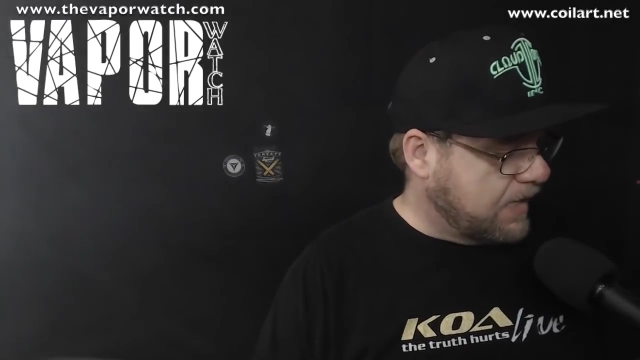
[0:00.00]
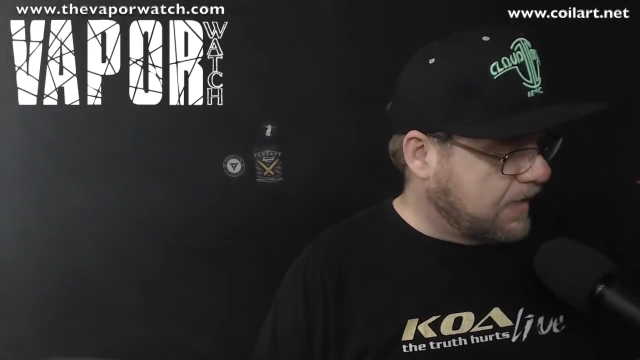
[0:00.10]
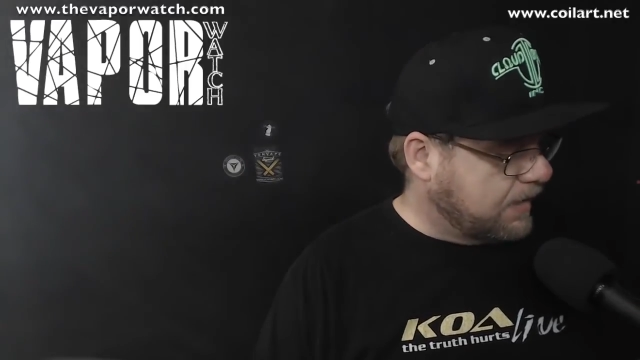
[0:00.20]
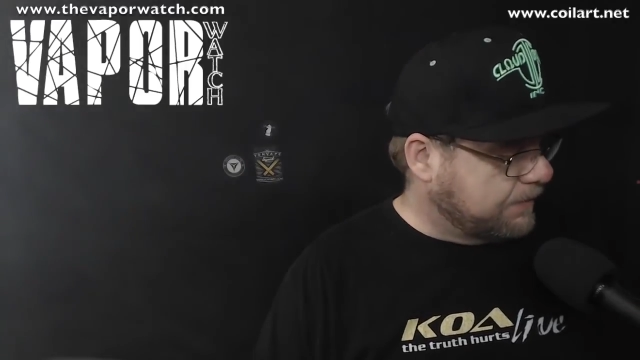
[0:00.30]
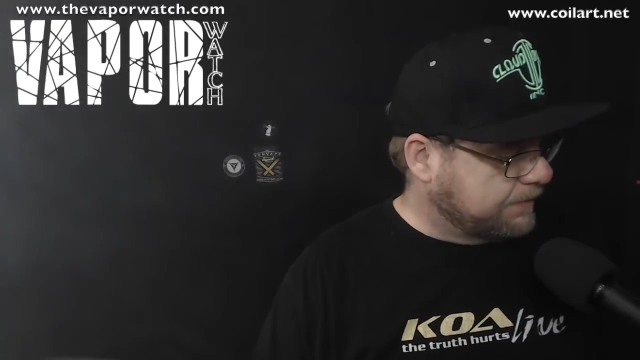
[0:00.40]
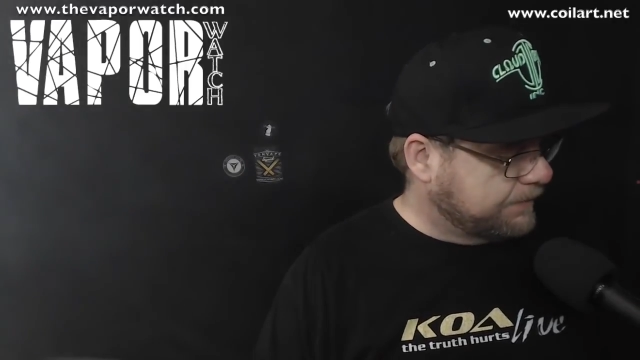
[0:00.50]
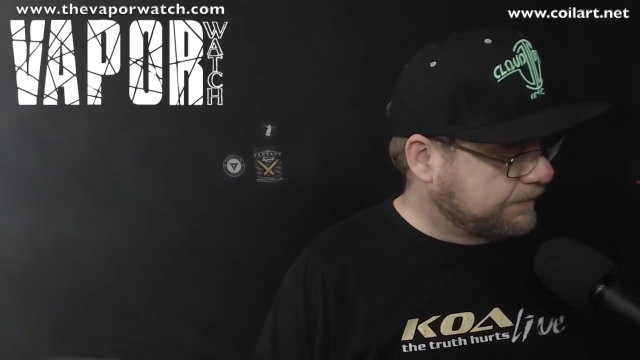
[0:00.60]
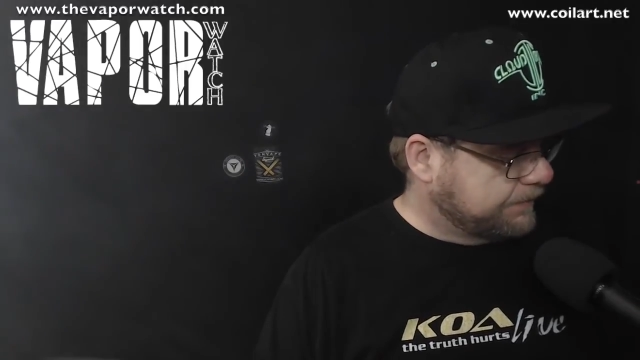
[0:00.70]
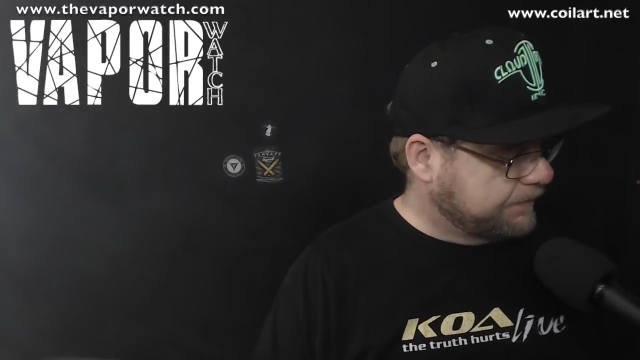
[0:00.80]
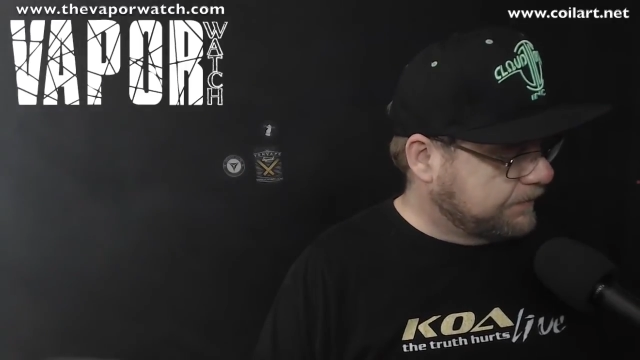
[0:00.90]

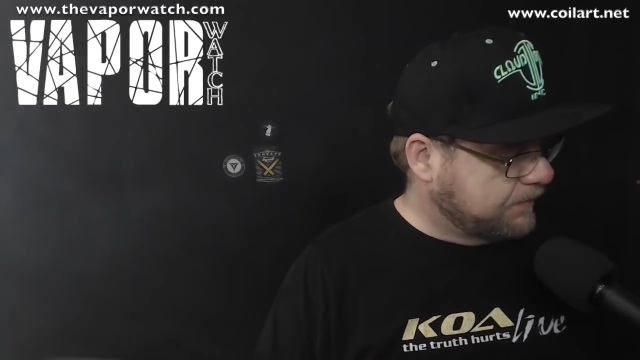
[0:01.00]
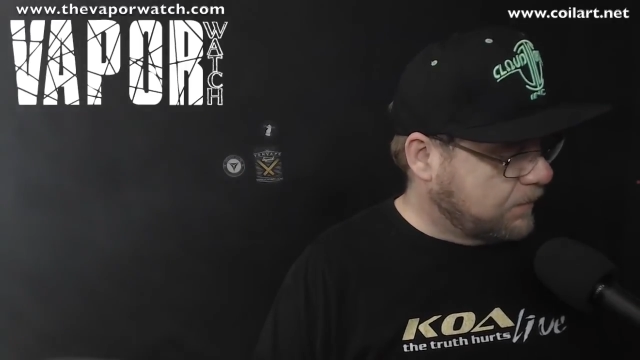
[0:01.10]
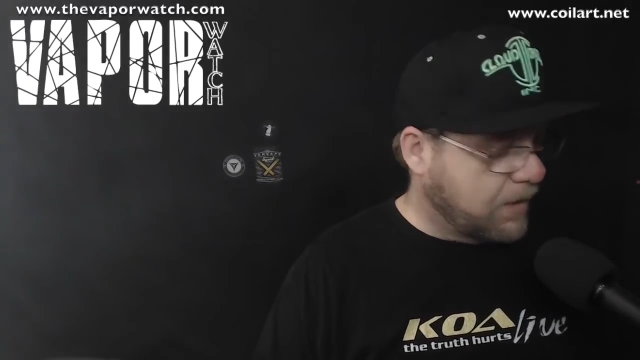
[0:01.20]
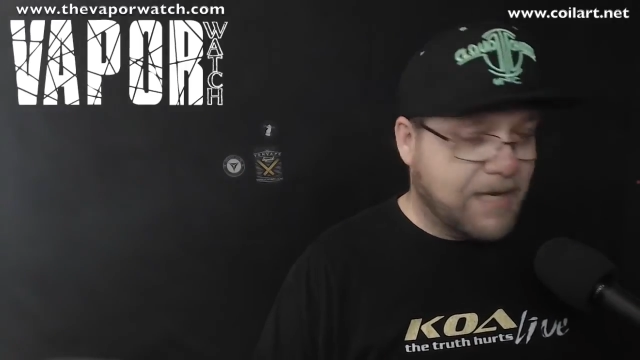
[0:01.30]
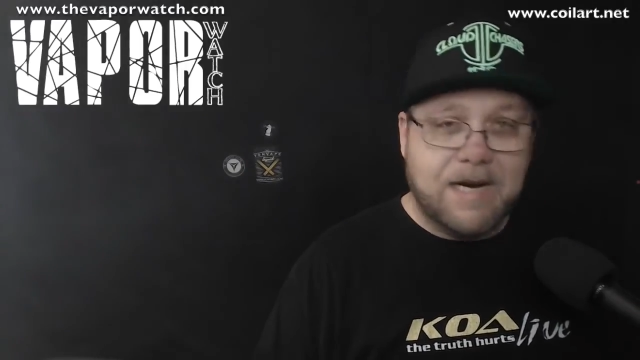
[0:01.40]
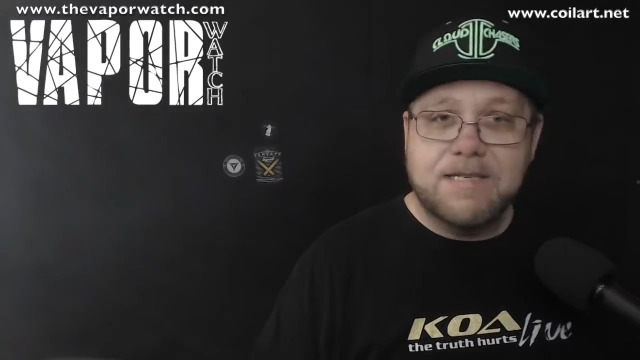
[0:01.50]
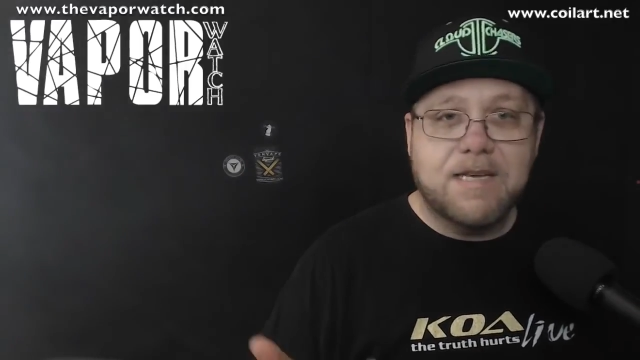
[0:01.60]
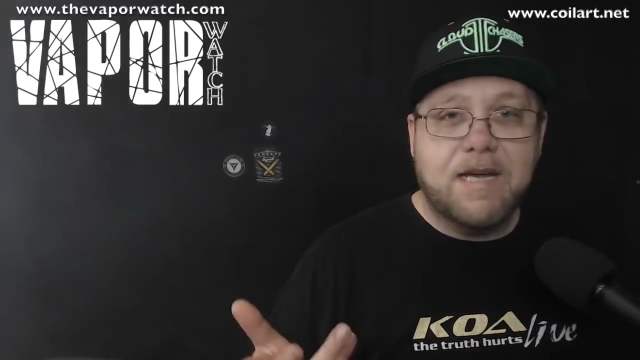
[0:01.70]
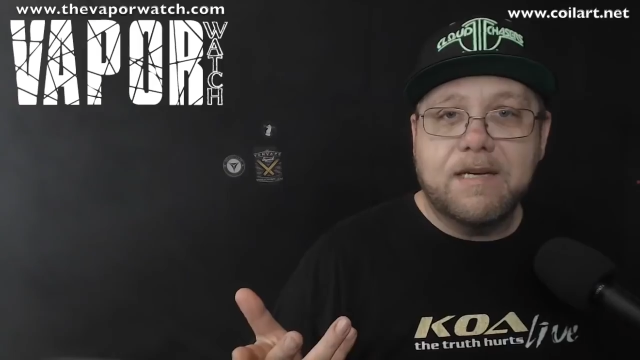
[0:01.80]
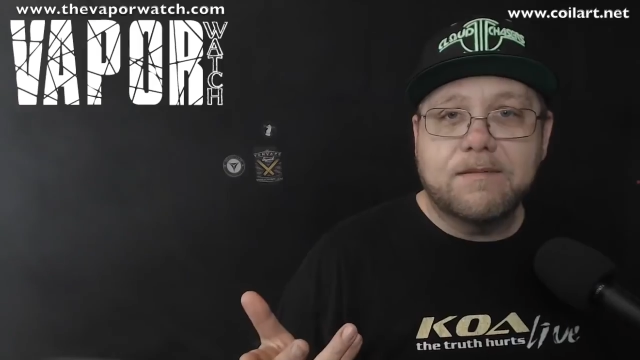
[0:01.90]
What can I
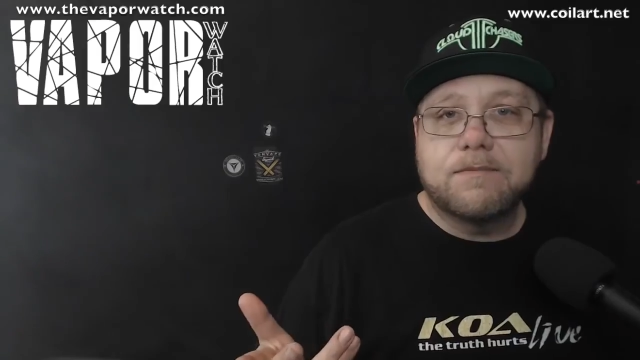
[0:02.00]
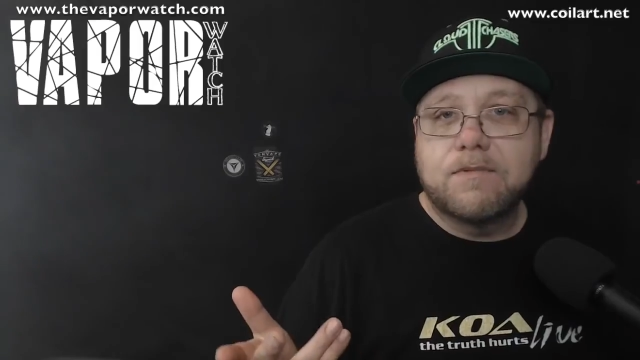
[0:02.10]
say?